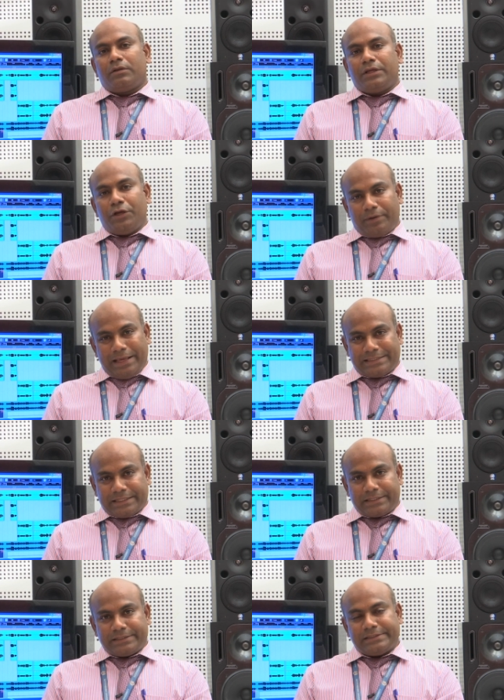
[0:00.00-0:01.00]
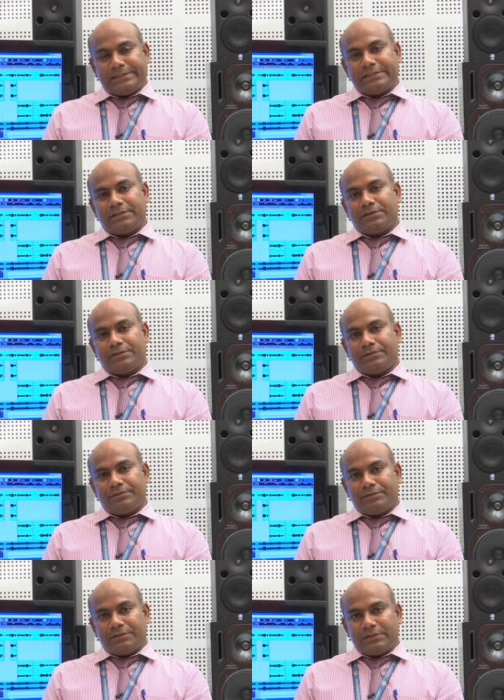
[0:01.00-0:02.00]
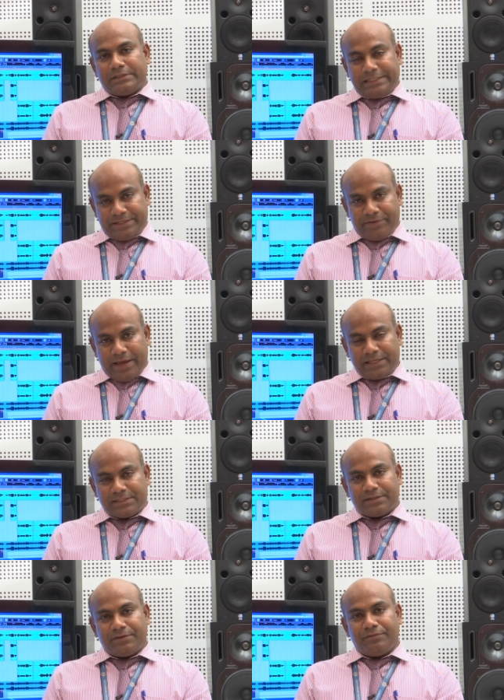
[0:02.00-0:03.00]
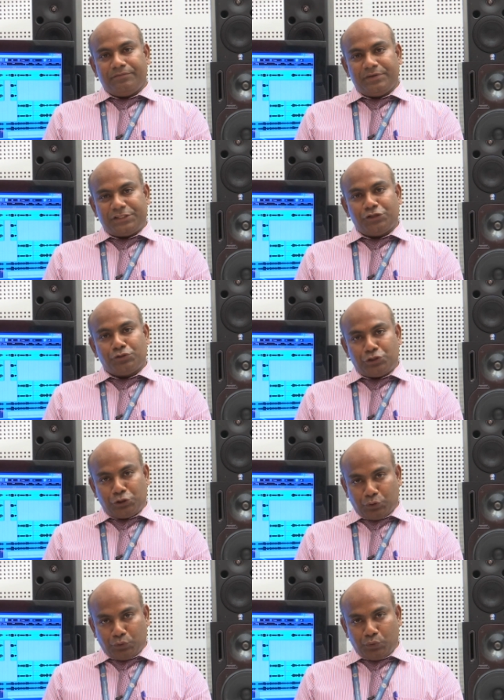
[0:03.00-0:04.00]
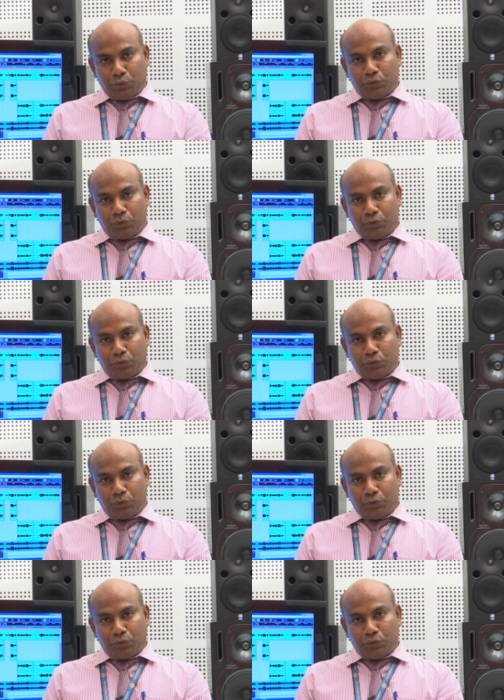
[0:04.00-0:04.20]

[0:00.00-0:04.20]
Equalizer, the device which is used to